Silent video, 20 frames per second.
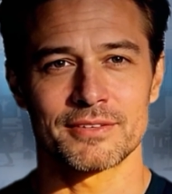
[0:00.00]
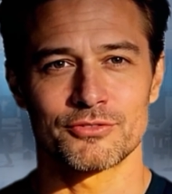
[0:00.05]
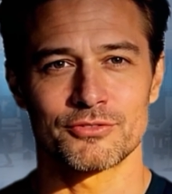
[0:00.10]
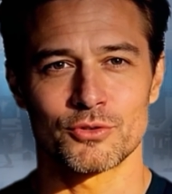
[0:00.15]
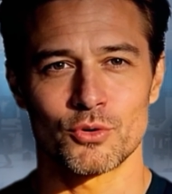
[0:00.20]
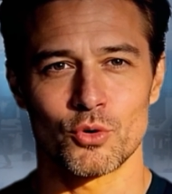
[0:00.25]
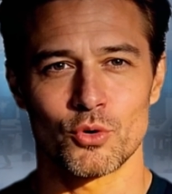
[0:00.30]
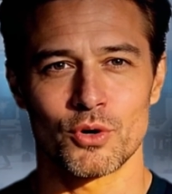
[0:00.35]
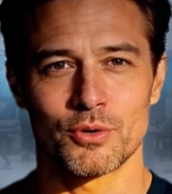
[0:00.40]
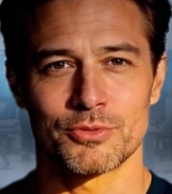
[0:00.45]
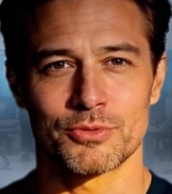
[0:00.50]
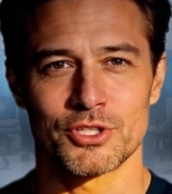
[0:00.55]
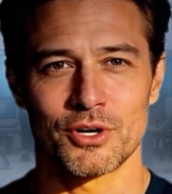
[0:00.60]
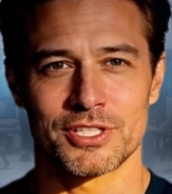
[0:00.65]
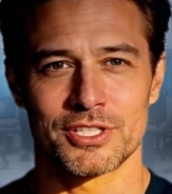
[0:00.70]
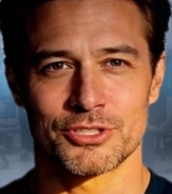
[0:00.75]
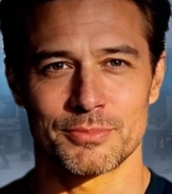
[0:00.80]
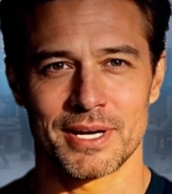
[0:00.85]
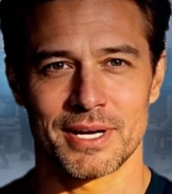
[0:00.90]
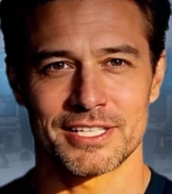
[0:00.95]
forms are
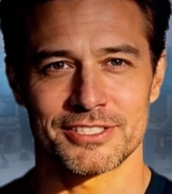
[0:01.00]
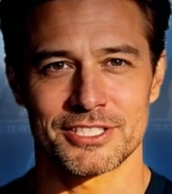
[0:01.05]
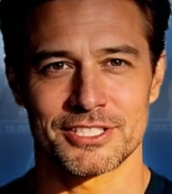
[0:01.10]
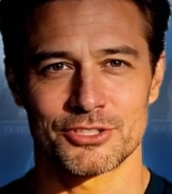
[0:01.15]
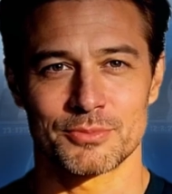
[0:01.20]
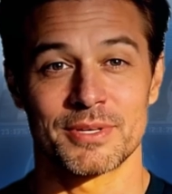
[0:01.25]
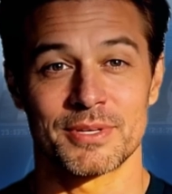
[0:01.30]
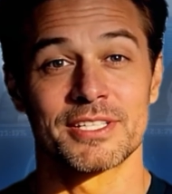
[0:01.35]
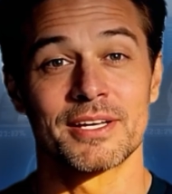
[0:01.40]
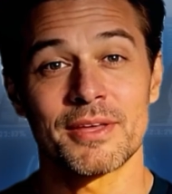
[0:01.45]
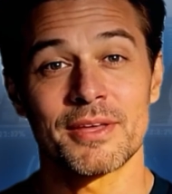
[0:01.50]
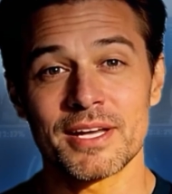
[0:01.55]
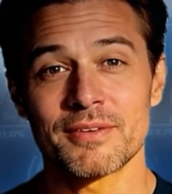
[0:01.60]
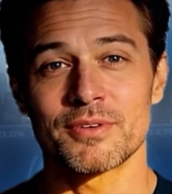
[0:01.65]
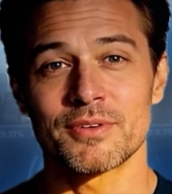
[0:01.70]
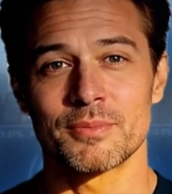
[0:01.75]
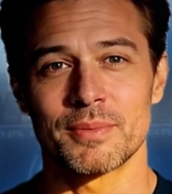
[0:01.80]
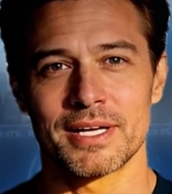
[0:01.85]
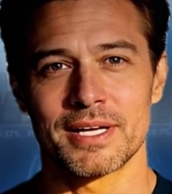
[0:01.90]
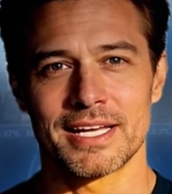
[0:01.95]
expected to be
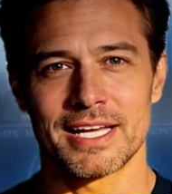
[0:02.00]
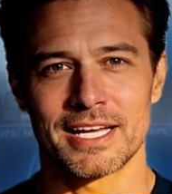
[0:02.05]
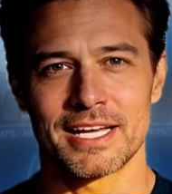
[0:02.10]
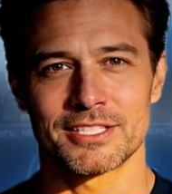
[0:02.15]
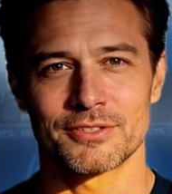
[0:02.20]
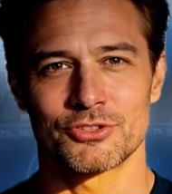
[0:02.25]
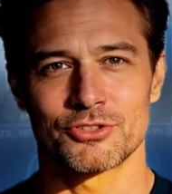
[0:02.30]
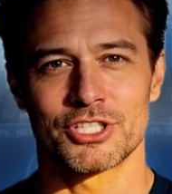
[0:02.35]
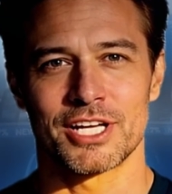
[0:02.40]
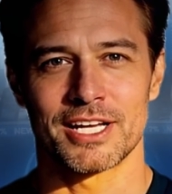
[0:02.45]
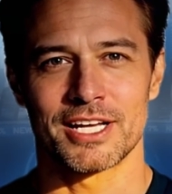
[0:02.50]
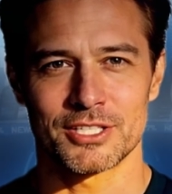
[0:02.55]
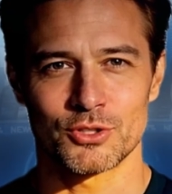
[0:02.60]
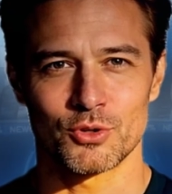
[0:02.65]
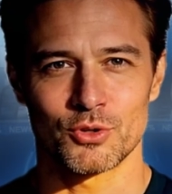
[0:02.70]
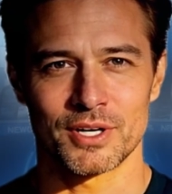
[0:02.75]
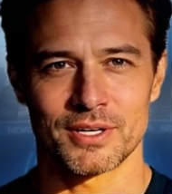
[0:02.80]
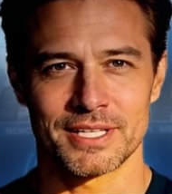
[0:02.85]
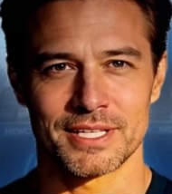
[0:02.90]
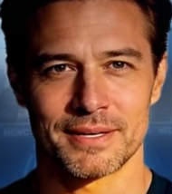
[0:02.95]
delivered by the end of
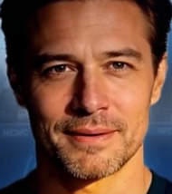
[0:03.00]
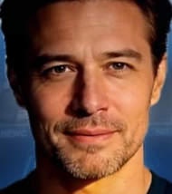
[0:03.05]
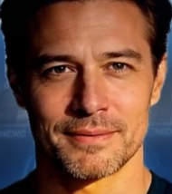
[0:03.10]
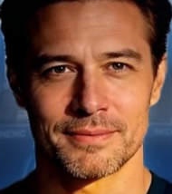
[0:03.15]
January.